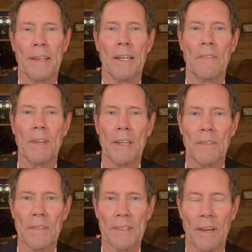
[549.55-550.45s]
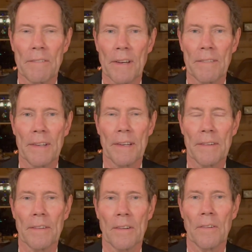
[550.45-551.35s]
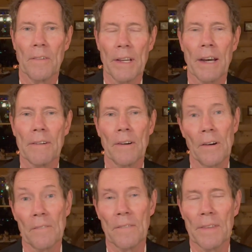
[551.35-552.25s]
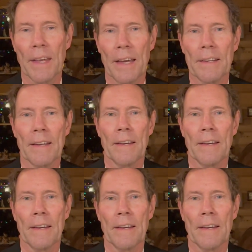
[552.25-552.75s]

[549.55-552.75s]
It becomes self-evident. We have a hope that